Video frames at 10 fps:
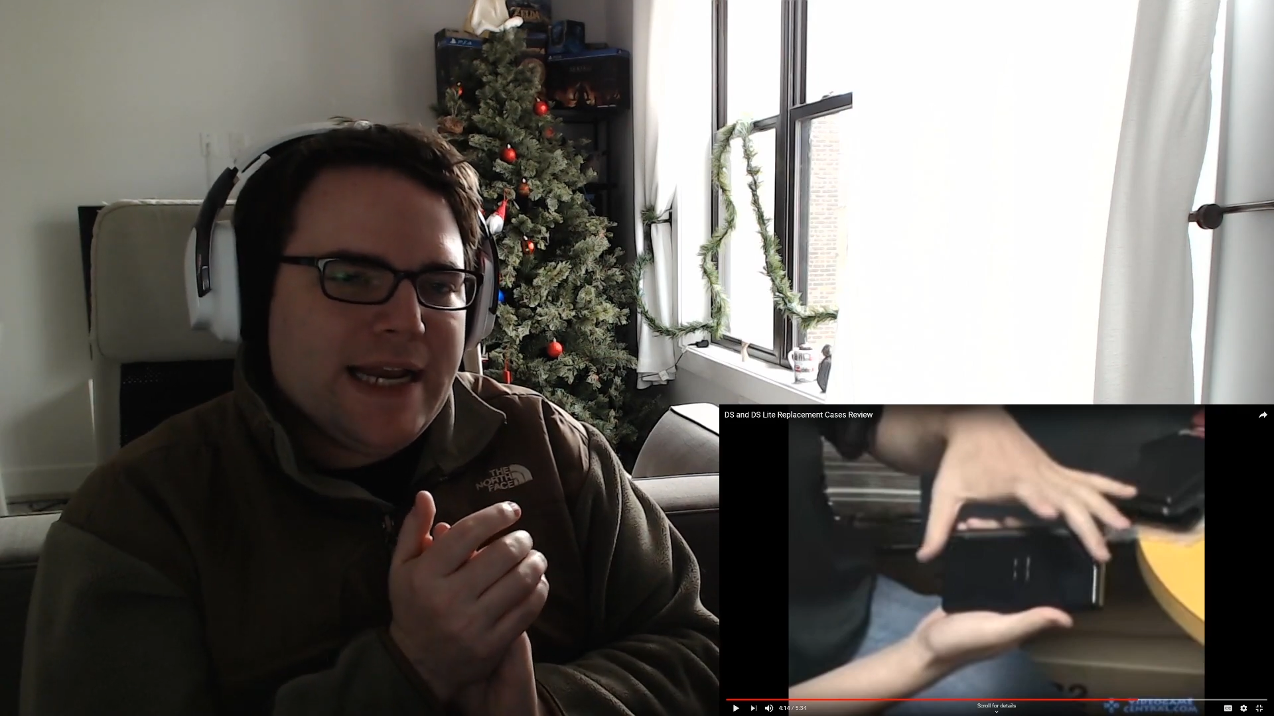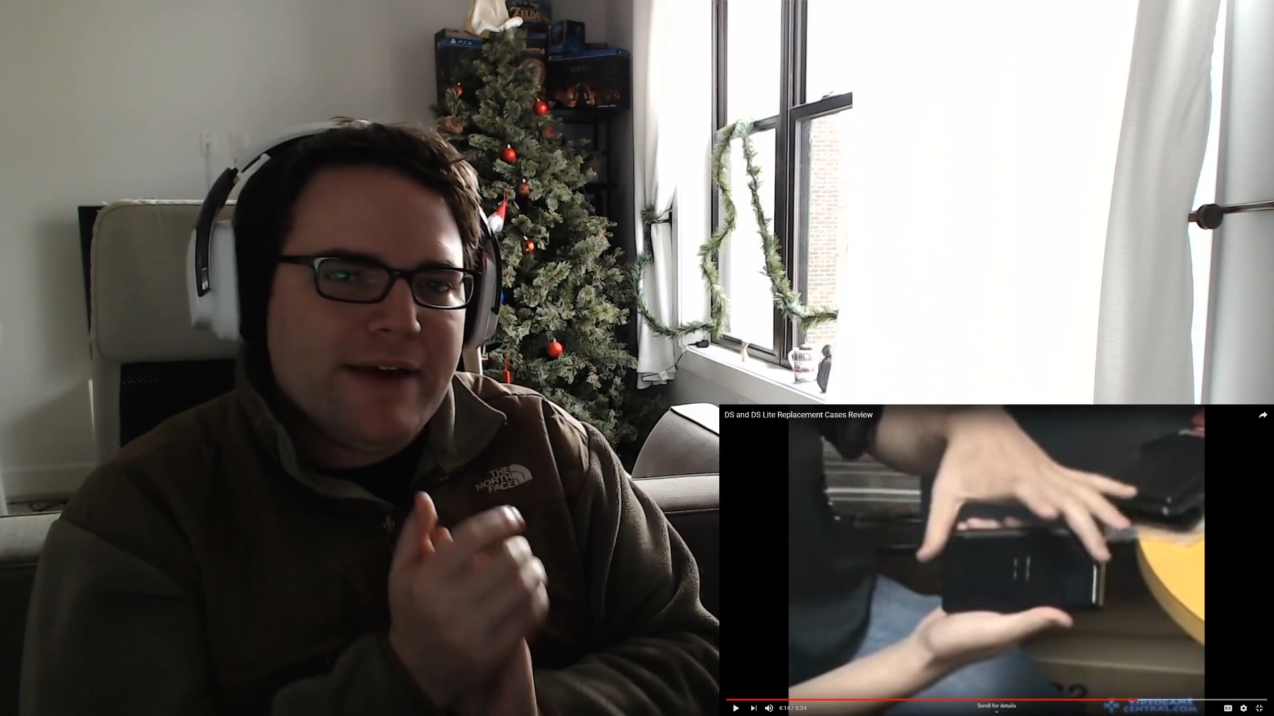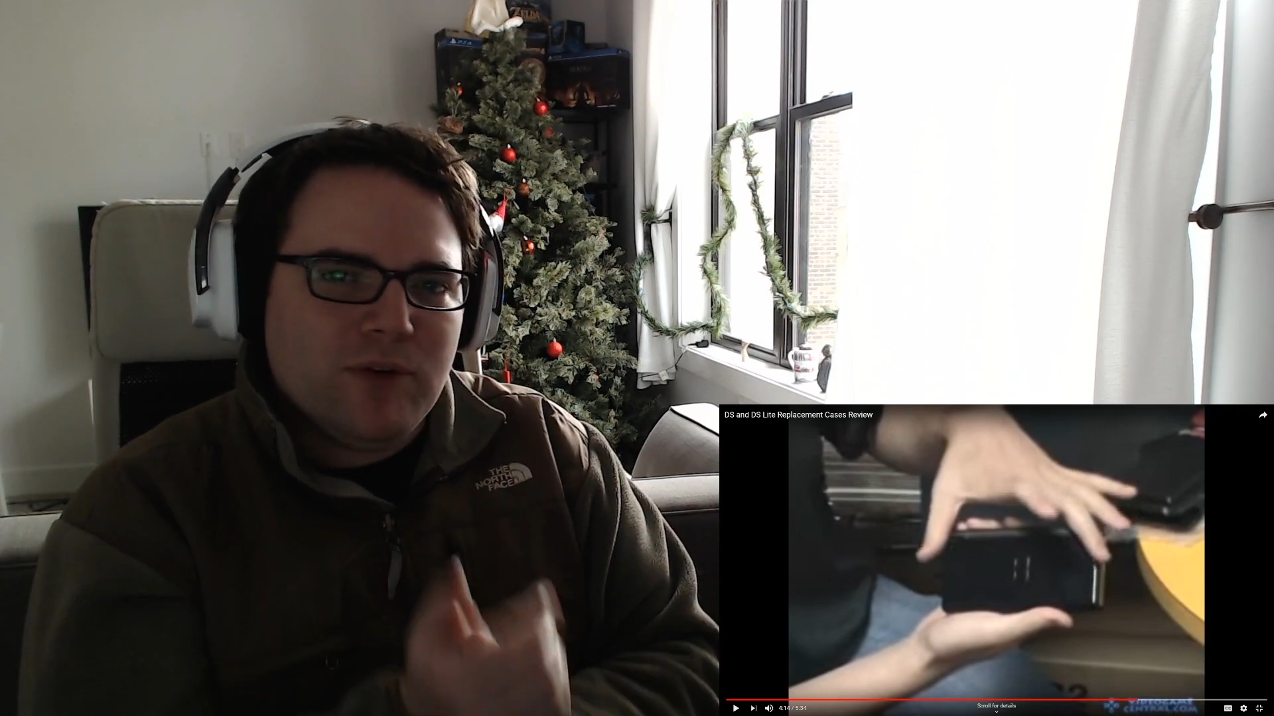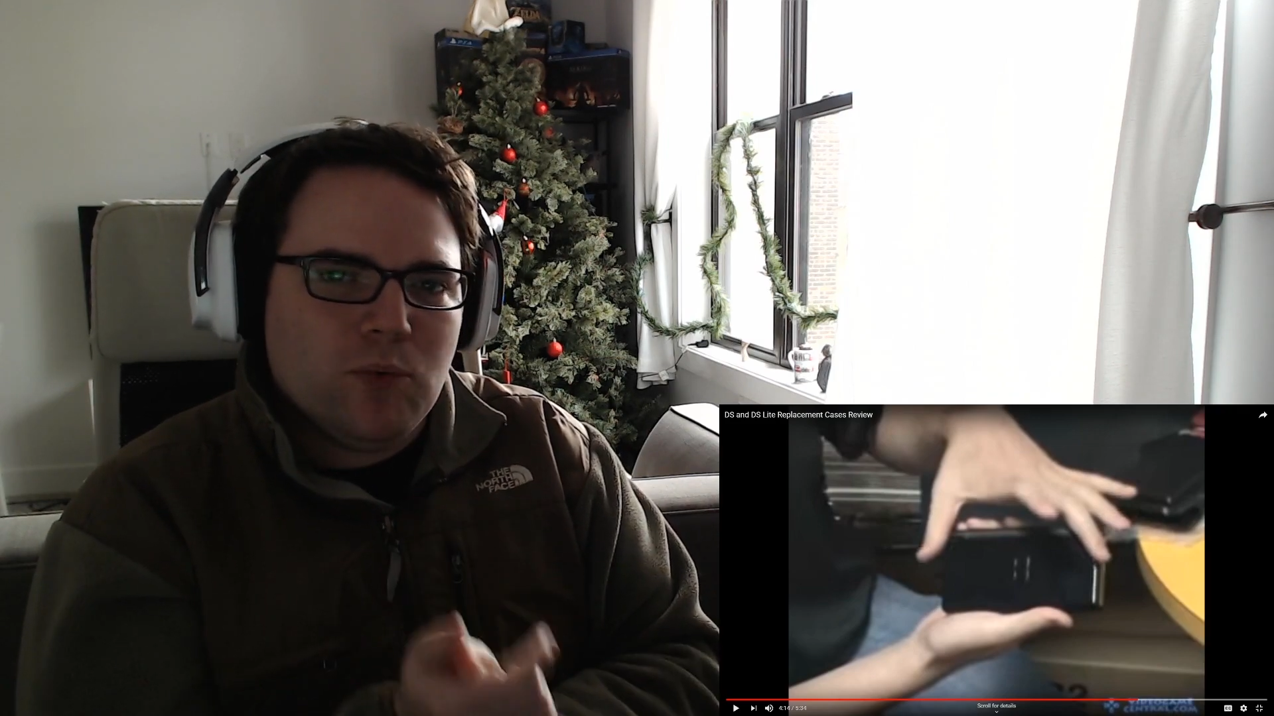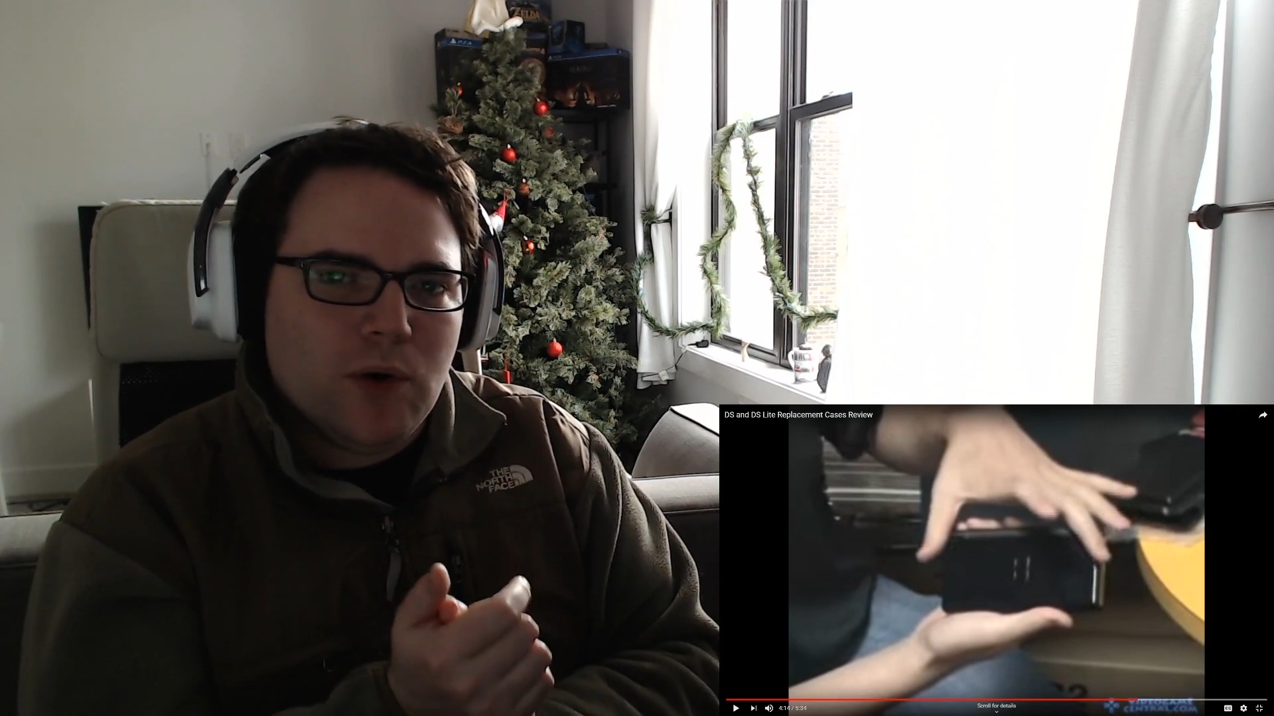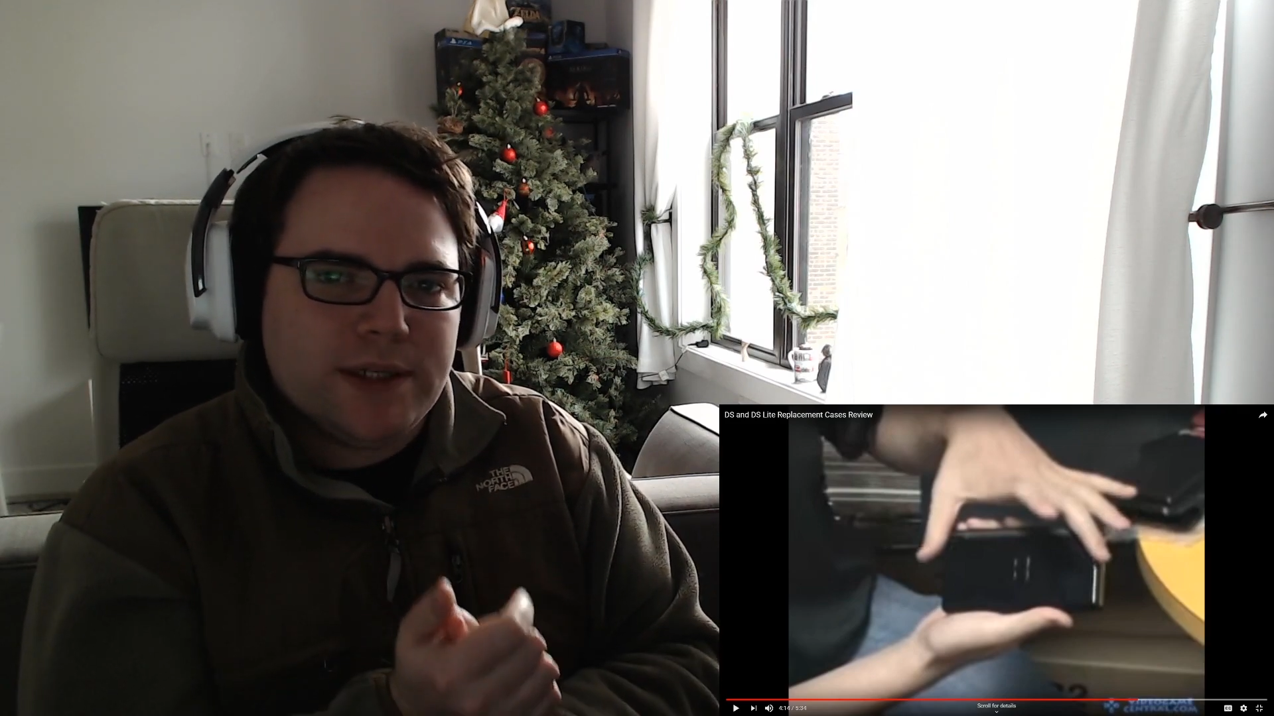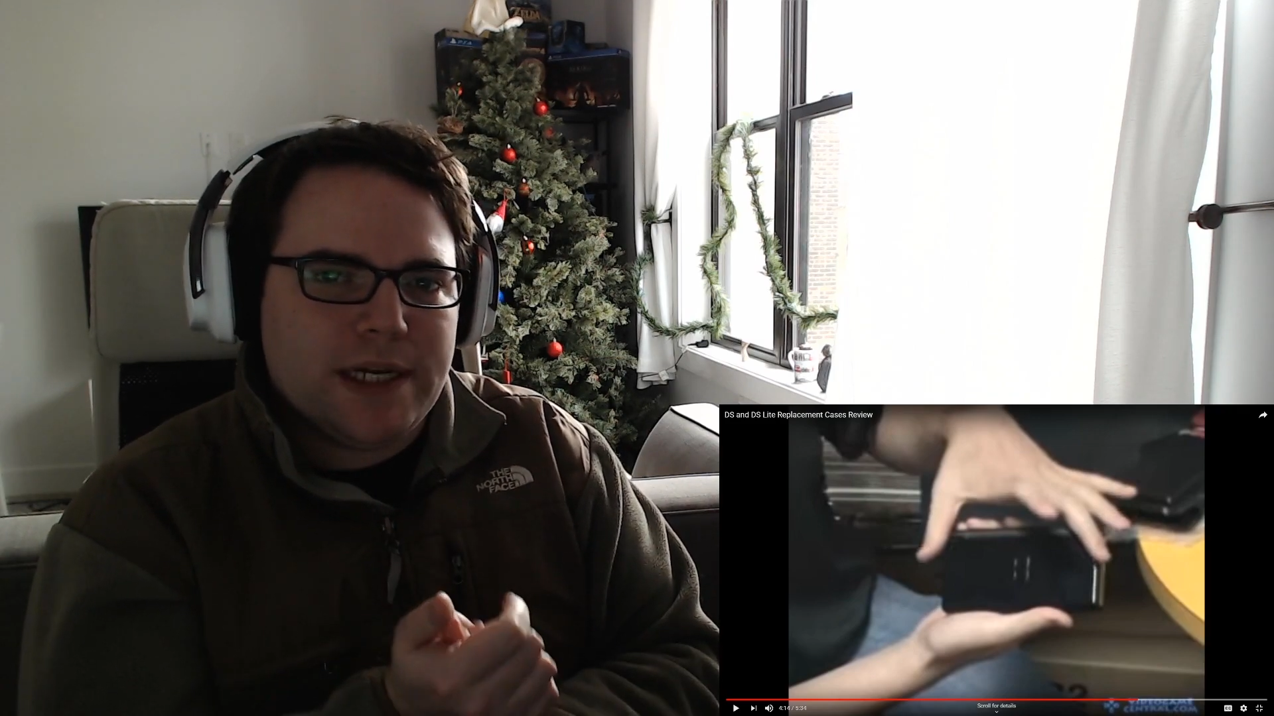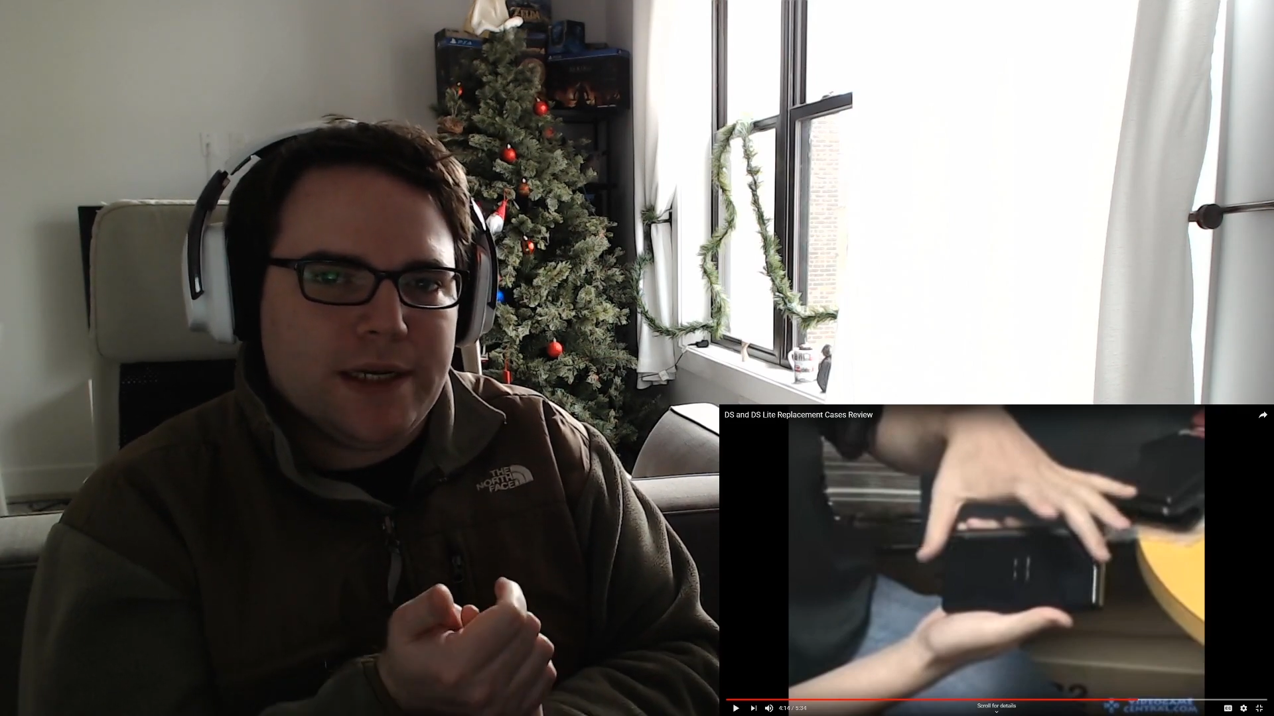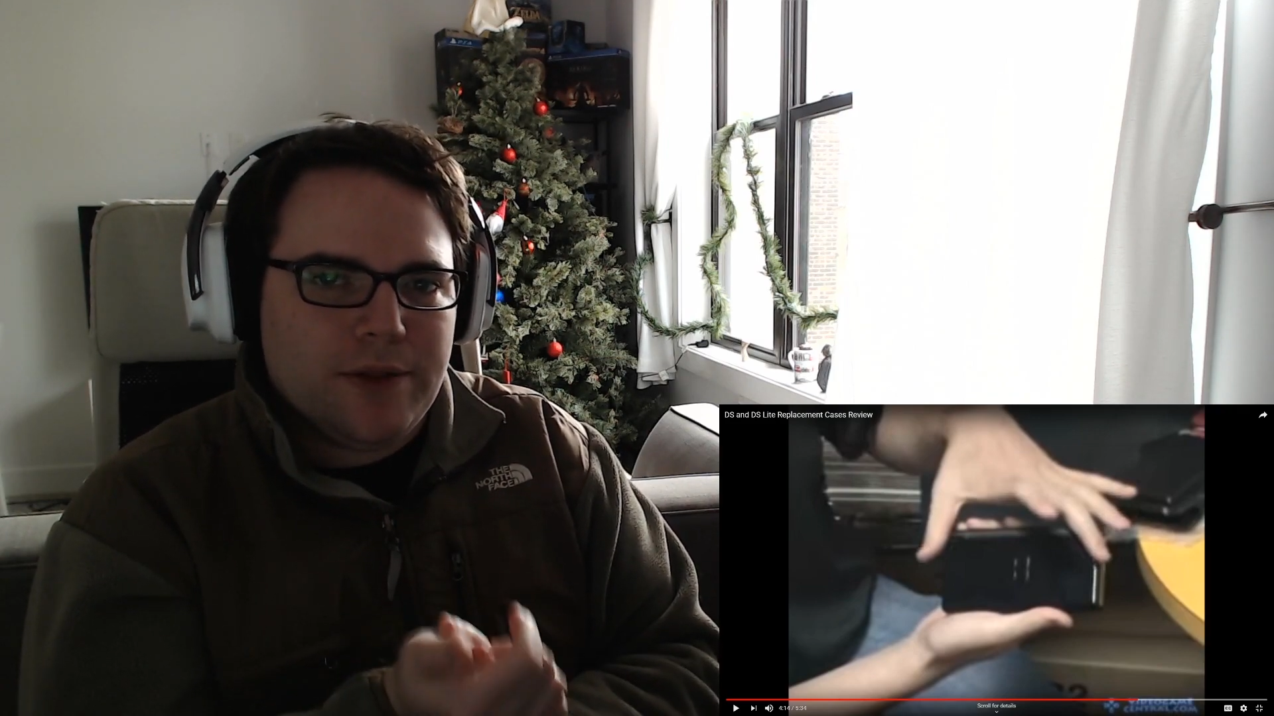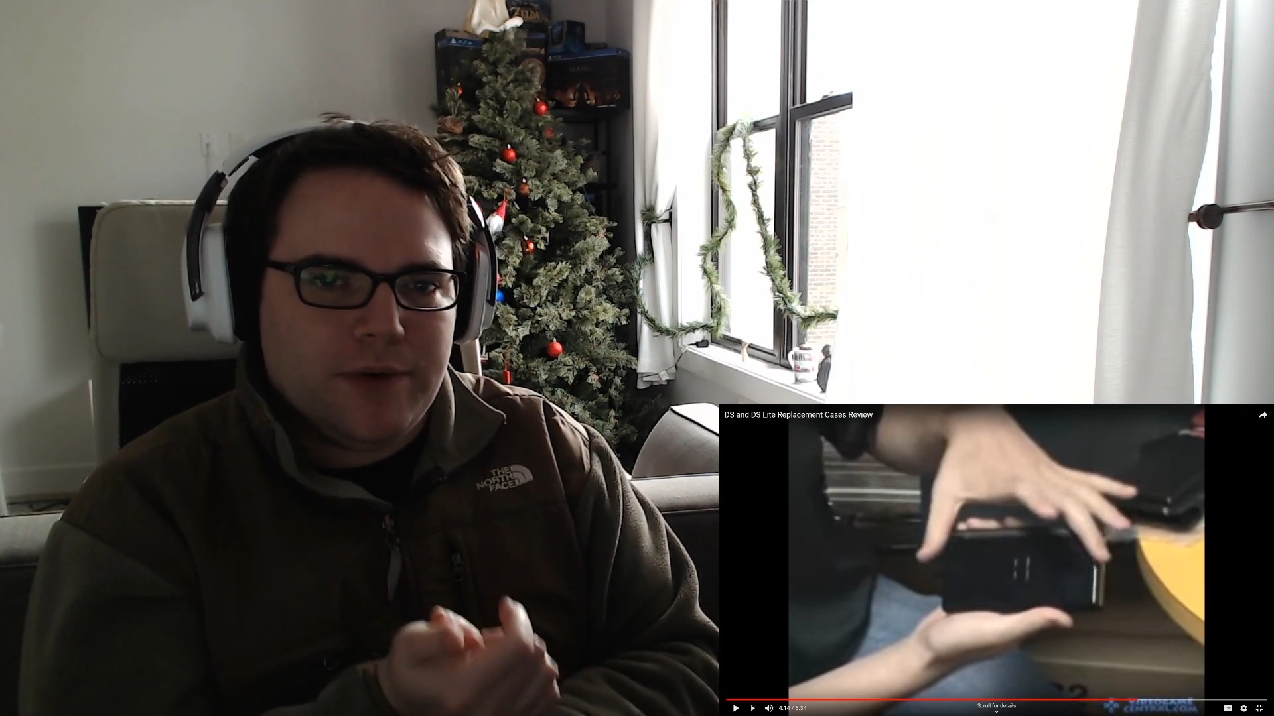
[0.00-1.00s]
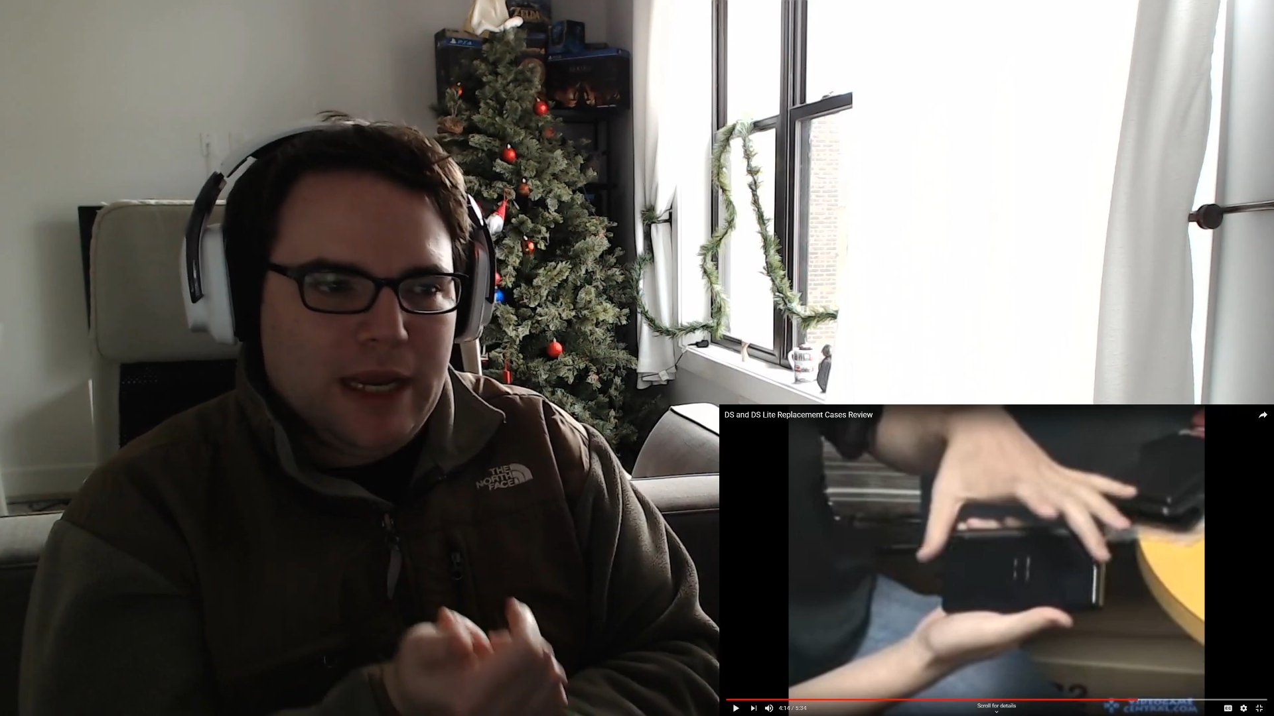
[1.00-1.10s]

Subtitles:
never worked at another